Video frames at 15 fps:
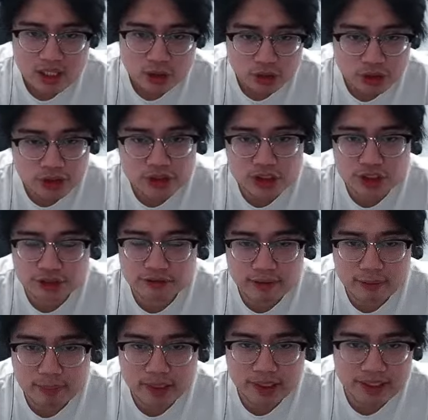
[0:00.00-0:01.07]
Good
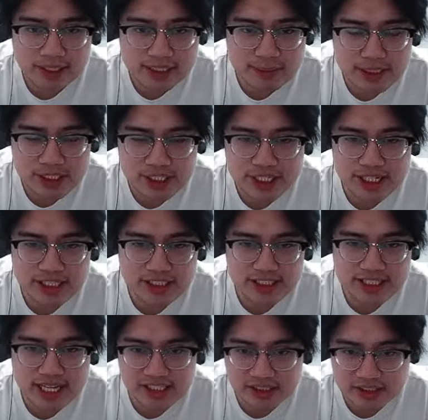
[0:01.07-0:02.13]
survivability, especially against
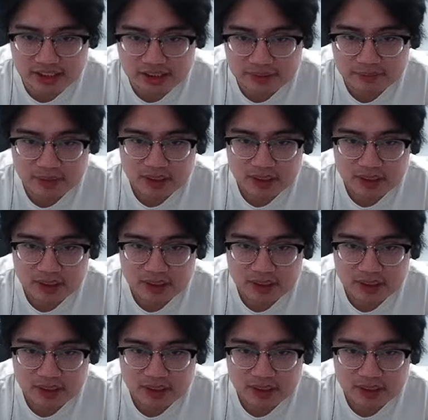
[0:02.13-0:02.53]
assassins.